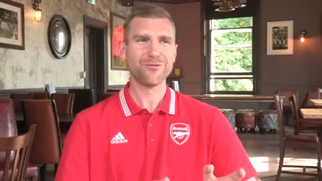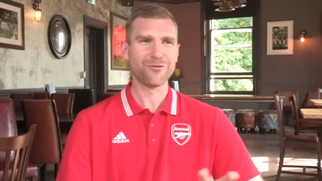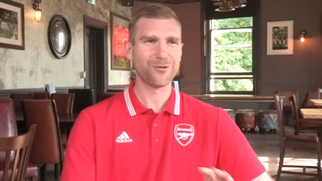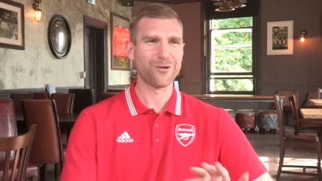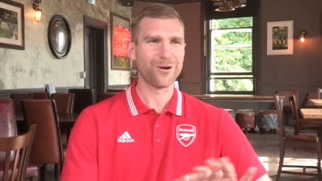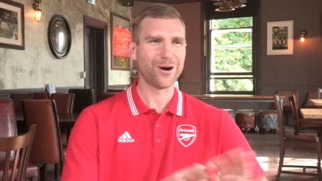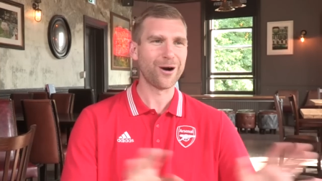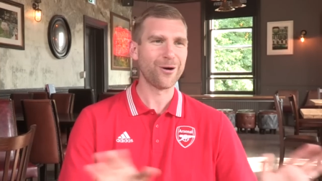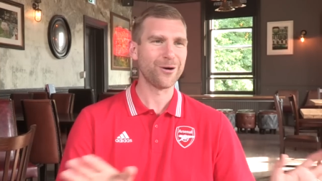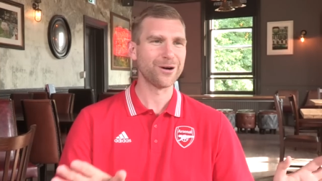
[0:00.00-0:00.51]

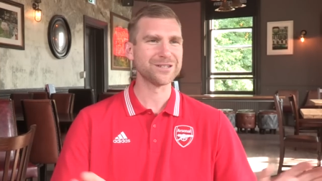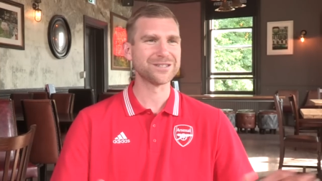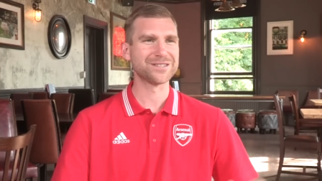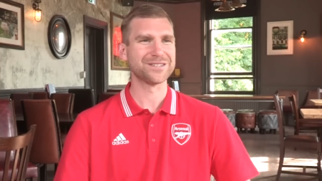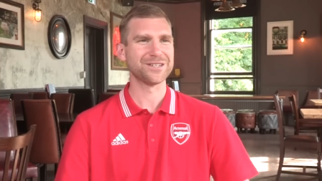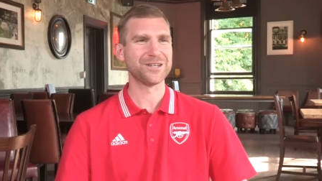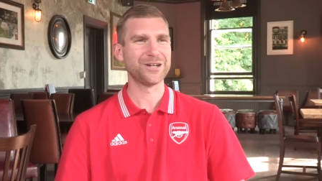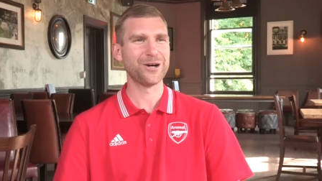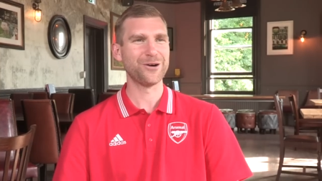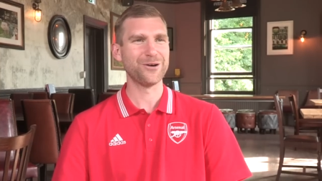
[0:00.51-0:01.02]
four
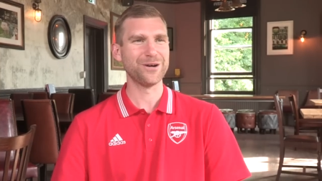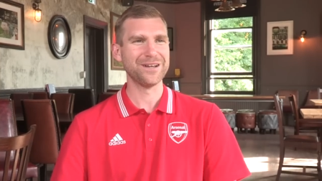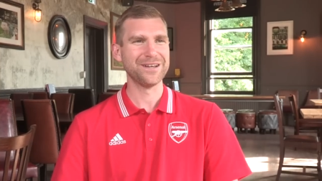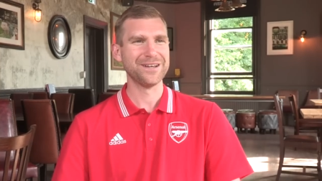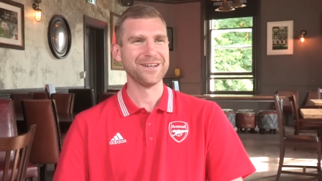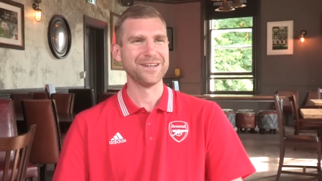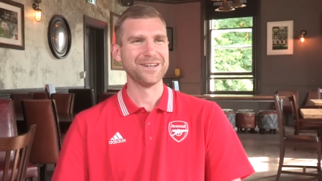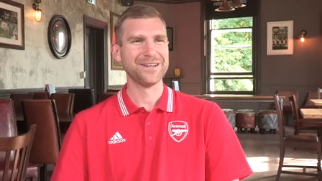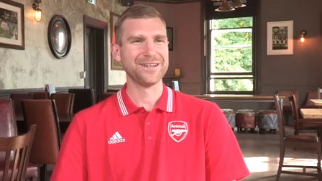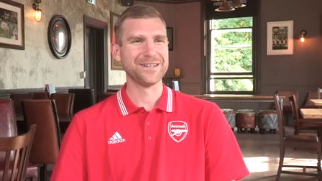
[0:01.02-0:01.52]
hours, you know,
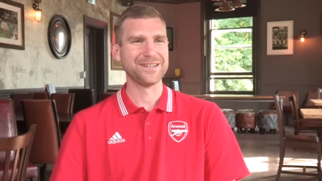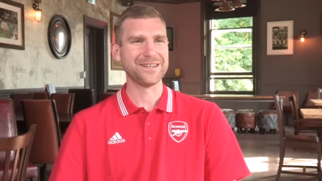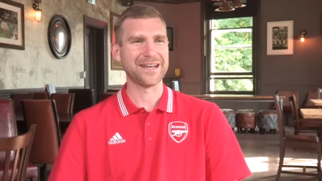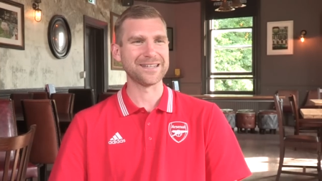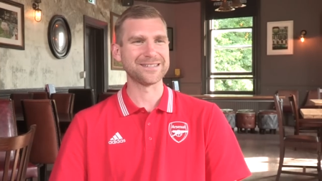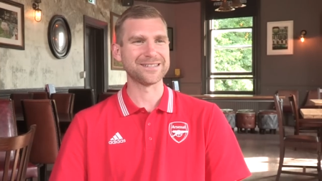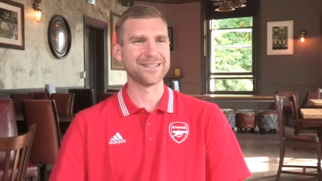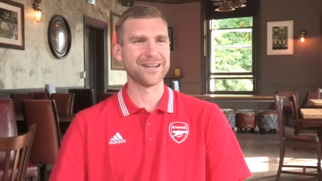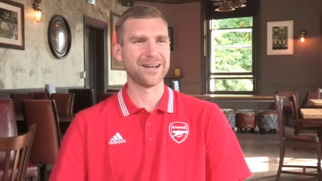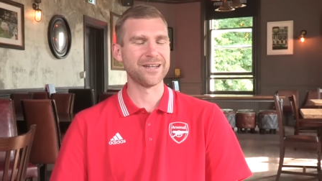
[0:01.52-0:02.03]

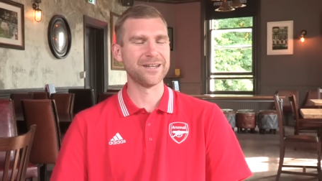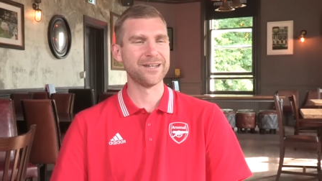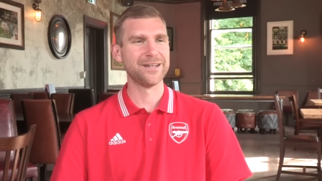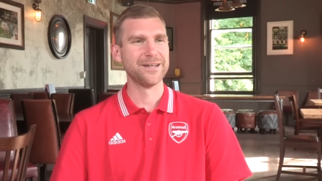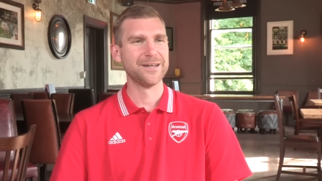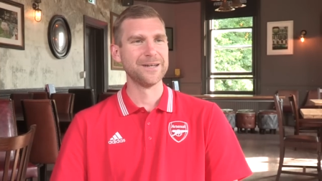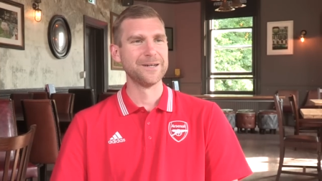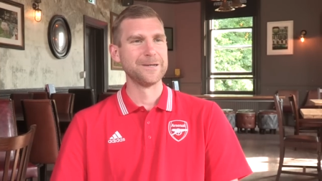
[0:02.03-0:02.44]
that's done.